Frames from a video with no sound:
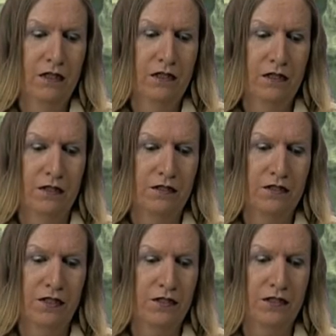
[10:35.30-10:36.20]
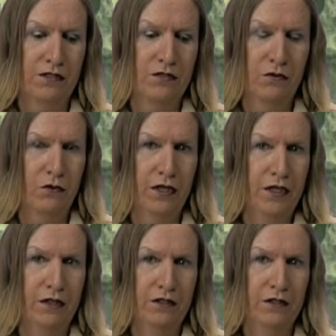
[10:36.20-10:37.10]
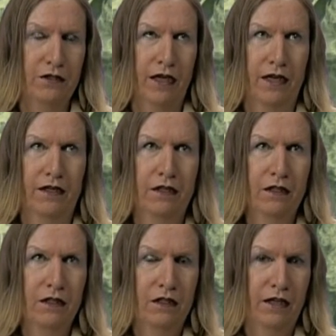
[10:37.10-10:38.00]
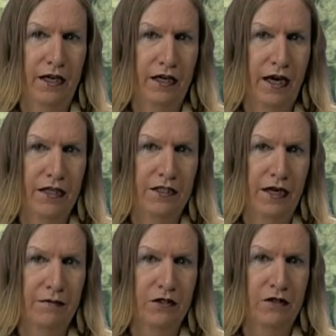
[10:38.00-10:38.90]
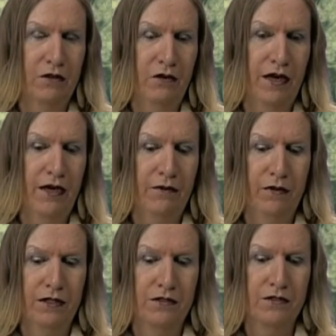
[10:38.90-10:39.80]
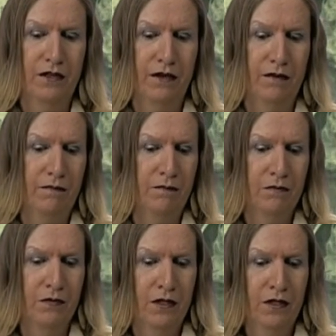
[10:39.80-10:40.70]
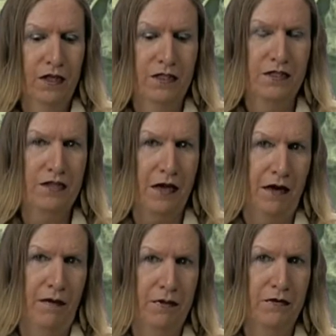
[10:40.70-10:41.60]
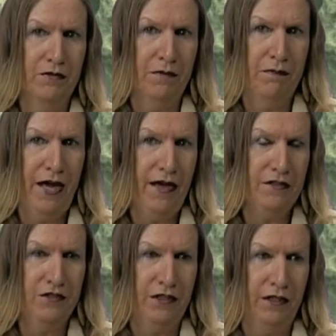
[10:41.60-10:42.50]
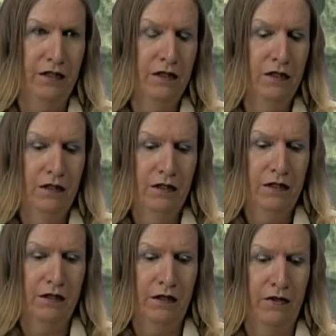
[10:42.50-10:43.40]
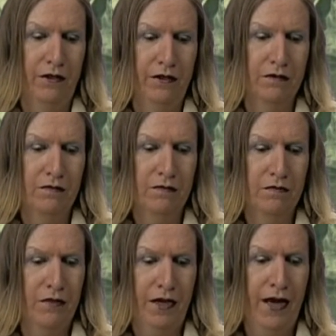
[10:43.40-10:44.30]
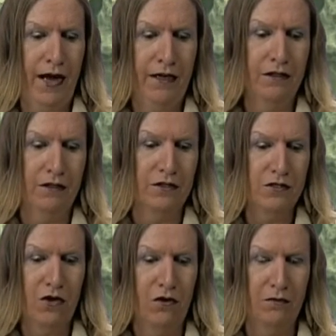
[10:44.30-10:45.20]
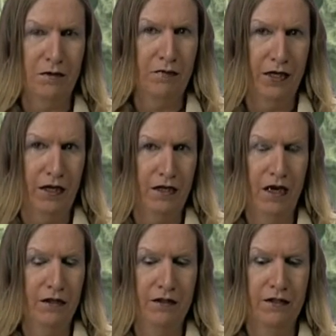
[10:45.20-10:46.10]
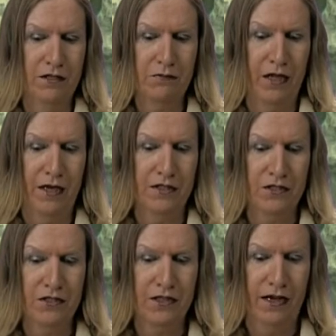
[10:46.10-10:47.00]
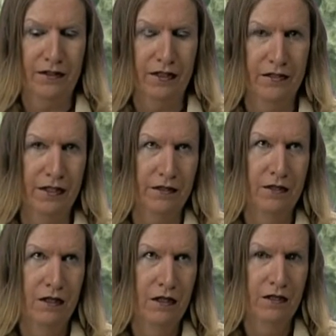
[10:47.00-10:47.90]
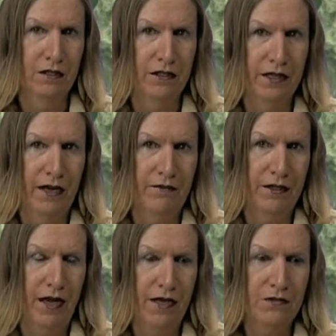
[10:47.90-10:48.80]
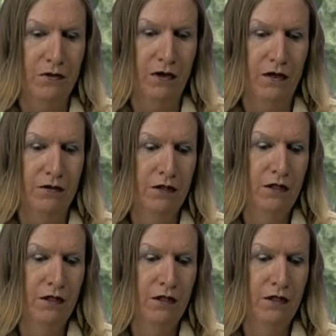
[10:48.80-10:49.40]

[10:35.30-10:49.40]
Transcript: it's just as weird, too. Like, that guy James Earl Ray was a setup. He was a patsy. You know, the handlers told him to bring a gun to this place, just like they did to Lee Harvey Oswald.